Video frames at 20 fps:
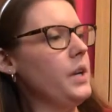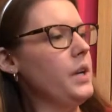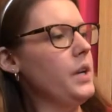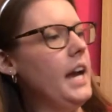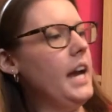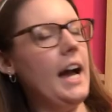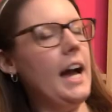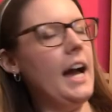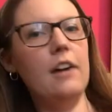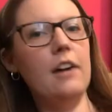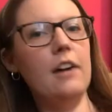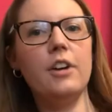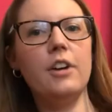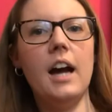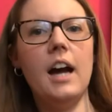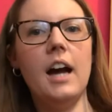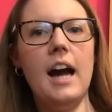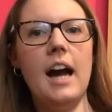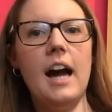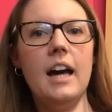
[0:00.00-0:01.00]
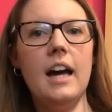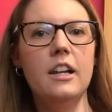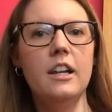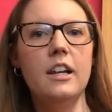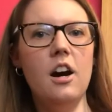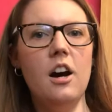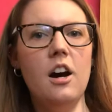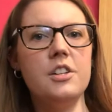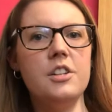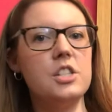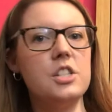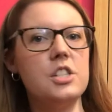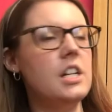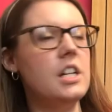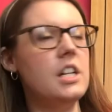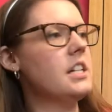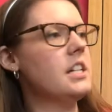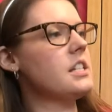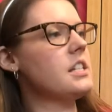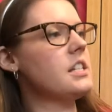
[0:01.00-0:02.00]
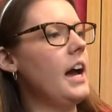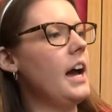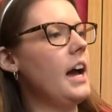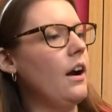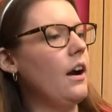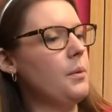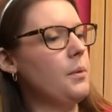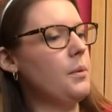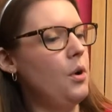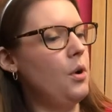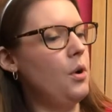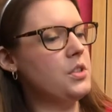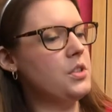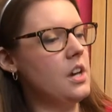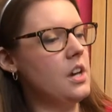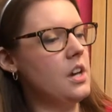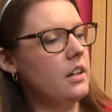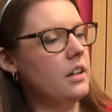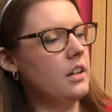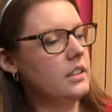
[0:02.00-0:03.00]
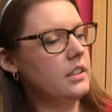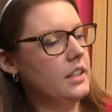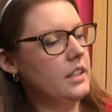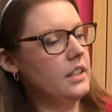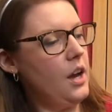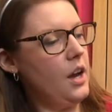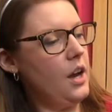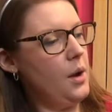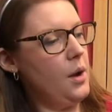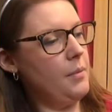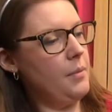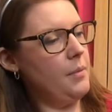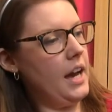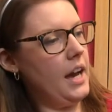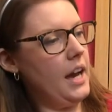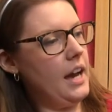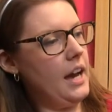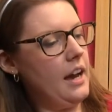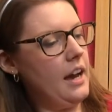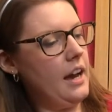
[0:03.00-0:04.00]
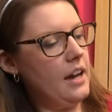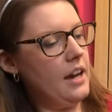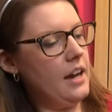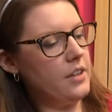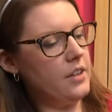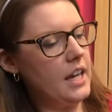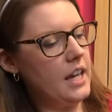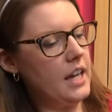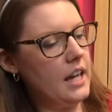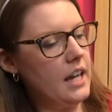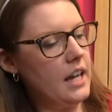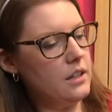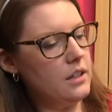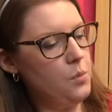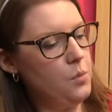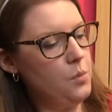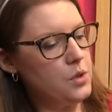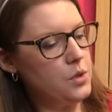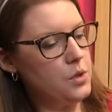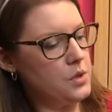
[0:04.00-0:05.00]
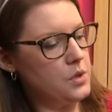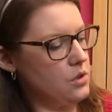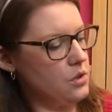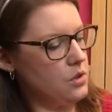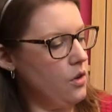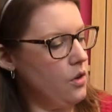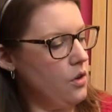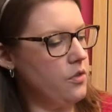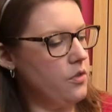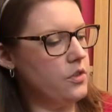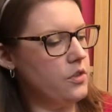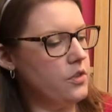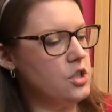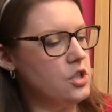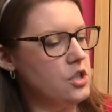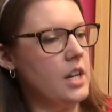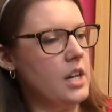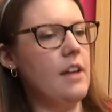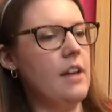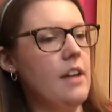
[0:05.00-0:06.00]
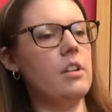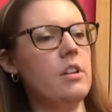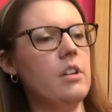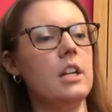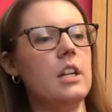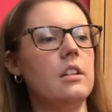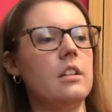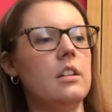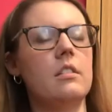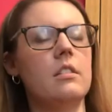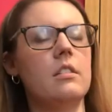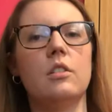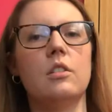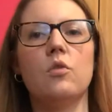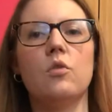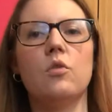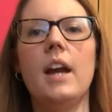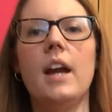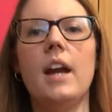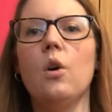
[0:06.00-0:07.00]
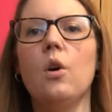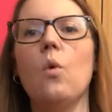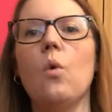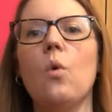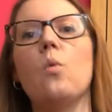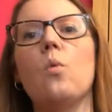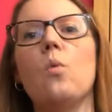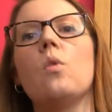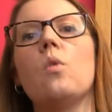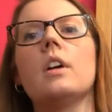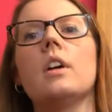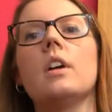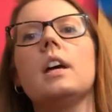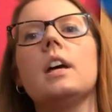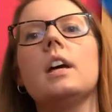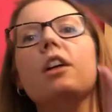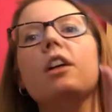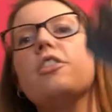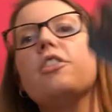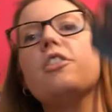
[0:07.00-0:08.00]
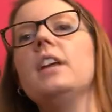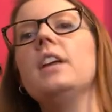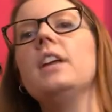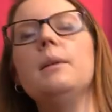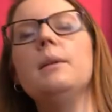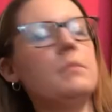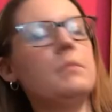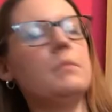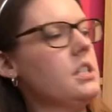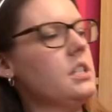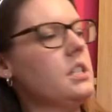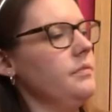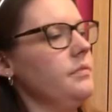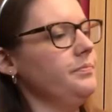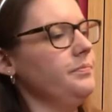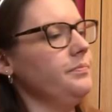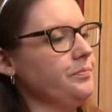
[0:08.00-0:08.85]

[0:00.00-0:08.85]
we have last year's Harry Potter advent calendar, which was sort of generic Great Hall themed.